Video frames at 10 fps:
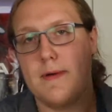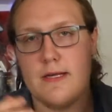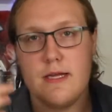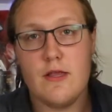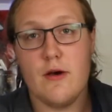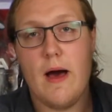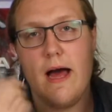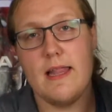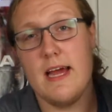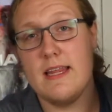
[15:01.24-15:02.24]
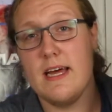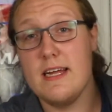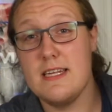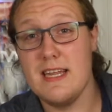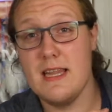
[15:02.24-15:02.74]
being said though, I like that
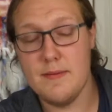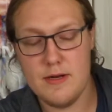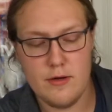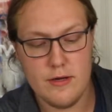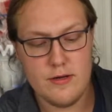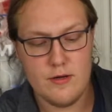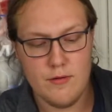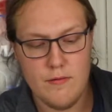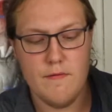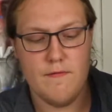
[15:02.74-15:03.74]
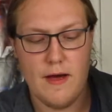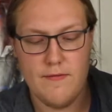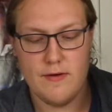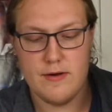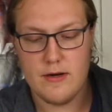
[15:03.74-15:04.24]
it's a limited to
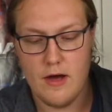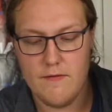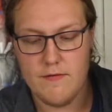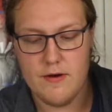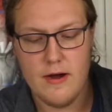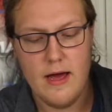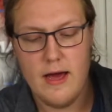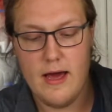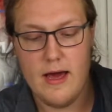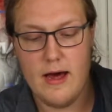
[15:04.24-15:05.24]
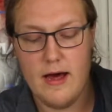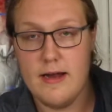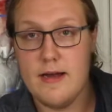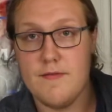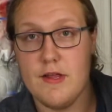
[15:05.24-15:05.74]
500 cover
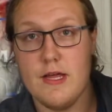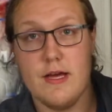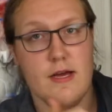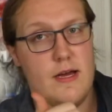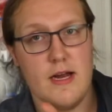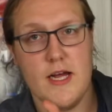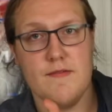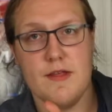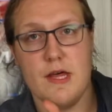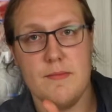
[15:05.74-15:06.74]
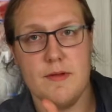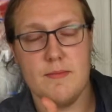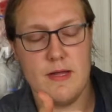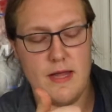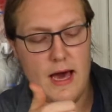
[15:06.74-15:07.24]
and everything. Gotta give a thumbs up
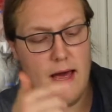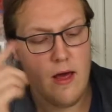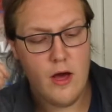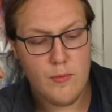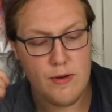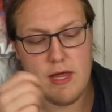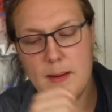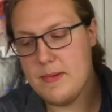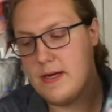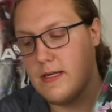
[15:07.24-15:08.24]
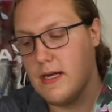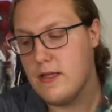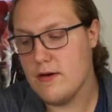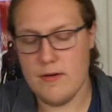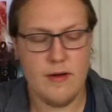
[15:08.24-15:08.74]
to that. With that being said
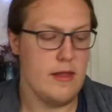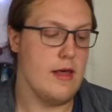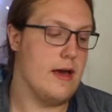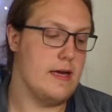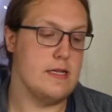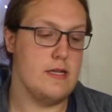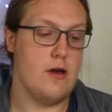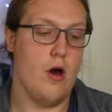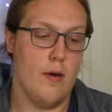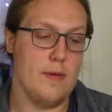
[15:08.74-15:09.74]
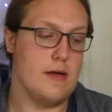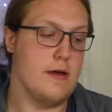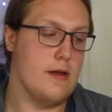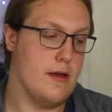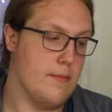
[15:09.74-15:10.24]
though, that is
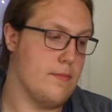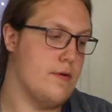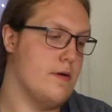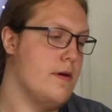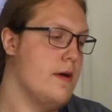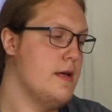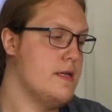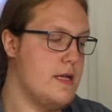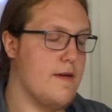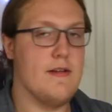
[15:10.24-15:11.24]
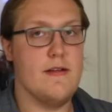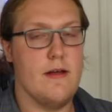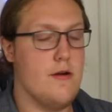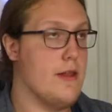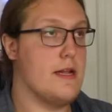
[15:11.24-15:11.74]
comic number 7,
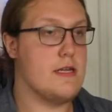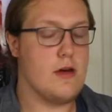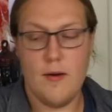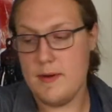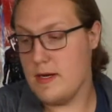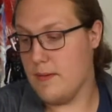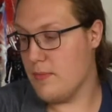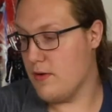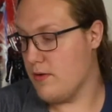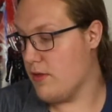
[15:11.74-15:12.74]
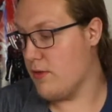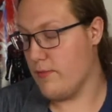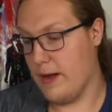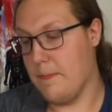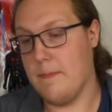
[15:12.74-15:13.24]
or that's comic number
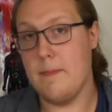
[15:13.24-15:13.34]
3.